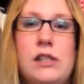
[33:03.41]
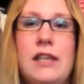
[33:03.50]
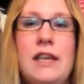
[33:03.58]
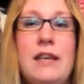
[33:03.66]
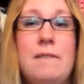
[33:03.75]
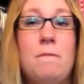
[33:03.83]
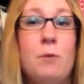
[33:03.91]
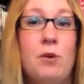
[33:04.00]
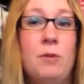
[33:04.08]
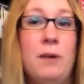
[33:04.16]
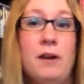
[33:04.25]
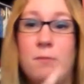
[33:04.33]
the
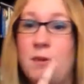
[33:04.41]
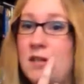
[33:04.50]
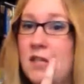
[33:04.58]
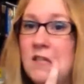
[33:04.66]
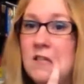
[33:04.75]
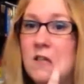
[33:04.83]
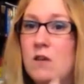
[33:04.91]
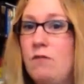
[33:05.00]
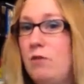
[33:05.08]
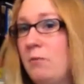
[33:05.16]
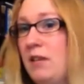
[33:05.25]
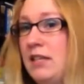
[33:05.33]
4th pair of mitts
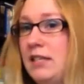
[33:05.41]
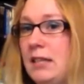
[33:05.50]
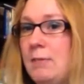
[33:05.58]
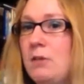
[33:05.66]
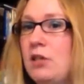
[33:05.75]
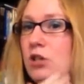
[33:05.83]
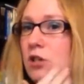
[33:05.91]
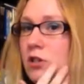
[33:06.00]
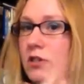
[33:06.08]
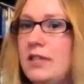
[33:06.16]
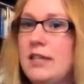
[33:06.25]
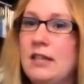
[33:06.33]
from that same picture,
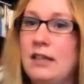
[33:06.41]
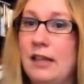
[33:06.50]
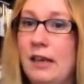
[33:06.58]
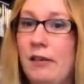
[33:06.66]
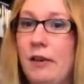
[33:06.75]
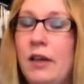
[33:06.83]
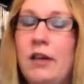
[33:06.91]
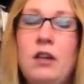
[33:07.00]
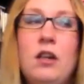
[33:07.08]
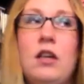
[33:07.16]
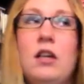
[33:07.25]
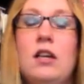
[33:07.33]
you'll see it later on,
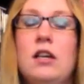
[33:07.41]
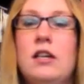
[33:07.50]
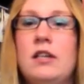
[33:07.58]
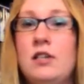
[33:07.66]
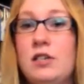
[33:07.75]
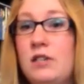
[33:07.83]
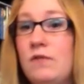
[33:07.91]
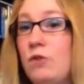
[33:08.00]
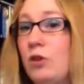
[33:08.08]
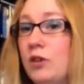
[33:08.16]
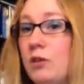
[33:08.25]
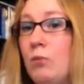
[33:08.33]
was
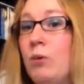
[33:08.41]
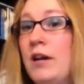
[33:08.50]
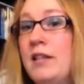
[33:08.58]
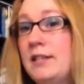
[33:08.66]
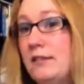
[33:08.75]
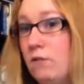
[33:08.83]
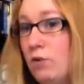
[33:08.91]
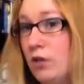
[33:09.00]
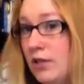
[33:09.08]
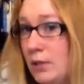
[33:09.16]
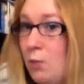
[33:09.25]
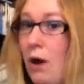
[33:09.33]
for
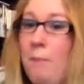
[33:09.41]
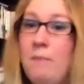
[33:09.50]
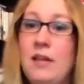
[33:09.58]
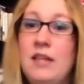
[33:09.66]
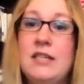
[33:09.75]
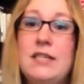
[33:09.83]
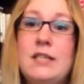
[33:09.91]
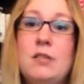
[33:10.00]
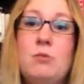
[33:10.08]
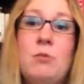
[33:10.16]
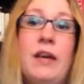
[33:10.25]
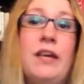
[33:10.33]
a swap that I
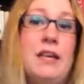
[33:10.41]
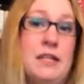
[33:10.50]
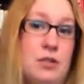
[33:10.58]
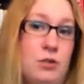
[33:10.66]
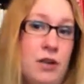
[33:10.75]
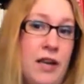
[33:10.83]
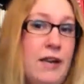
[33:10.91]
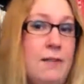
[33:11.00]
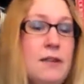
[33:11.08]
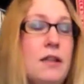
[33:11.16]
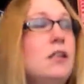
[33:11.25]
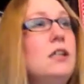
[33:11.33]
sent away yesterday.
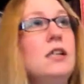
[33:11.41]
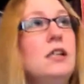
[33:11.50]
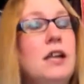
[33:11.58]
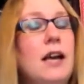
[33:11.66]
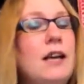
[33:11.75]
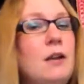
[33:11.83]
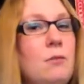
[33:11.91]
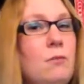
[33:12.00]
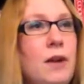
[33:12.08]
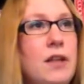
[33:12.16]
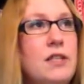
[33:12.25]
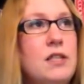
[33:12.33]
And it
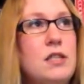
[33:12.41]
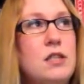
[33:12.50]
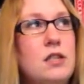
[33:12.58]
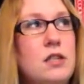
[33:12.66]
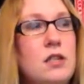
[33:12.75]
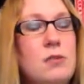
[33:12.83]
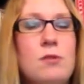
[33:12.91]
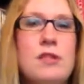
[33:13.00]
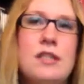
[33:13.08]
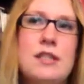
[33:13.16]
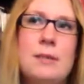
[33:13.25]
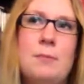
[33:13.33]
was
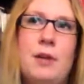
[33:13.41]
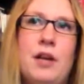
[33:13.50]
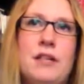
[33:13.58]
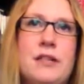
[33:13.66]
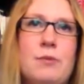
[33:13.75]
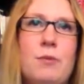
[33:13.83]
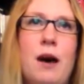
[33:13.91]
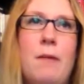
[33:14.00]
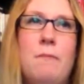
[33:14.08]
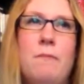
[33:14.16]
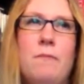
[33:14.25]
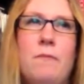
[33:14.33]
the Ziploc
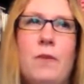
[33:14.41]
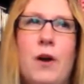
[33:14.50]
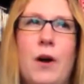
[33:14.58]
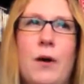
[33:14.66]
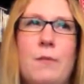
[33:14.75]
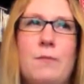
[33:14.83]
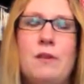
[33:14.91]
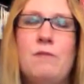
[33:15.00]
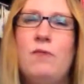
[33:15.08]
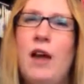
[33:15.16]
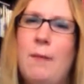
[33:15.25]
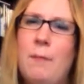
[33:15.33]
swap from the
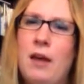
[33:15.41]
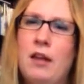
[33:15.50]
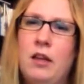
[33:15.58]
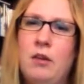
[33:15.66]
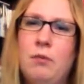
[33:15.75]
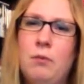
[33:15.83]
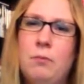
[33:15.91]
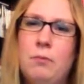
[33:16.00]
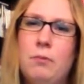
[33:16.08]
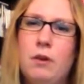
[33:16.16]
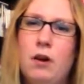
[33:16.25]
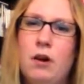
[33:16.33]
flat mailing group
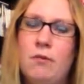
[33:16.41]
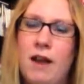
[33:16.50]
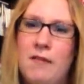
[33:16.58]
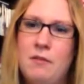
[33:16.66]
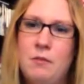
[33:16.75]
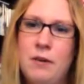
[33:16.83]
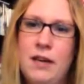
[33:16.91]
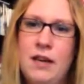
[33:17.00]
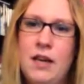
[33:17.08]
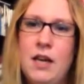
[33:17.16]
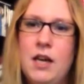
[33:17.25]
on Ravelry,